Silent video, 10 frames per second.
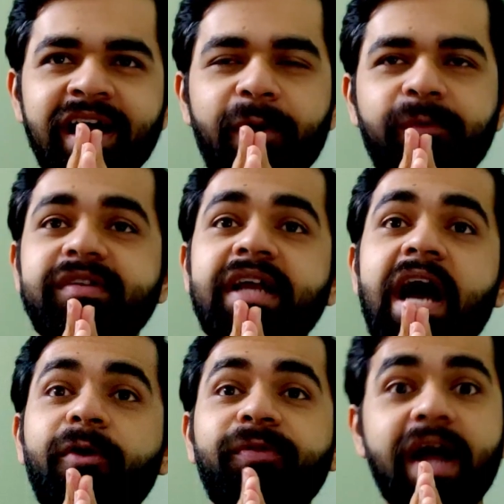I want to see
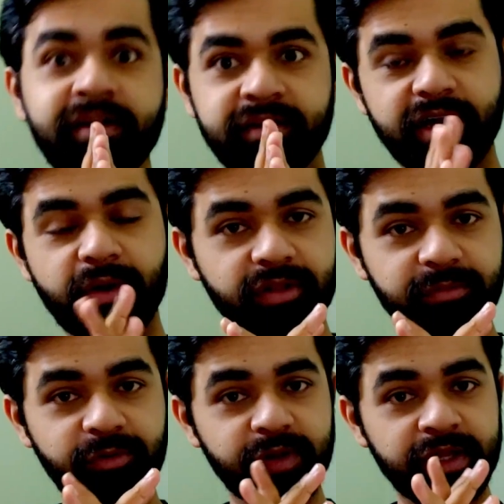how that turned out in the
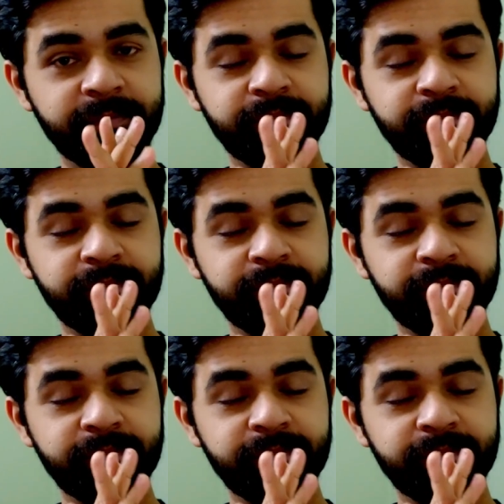movie.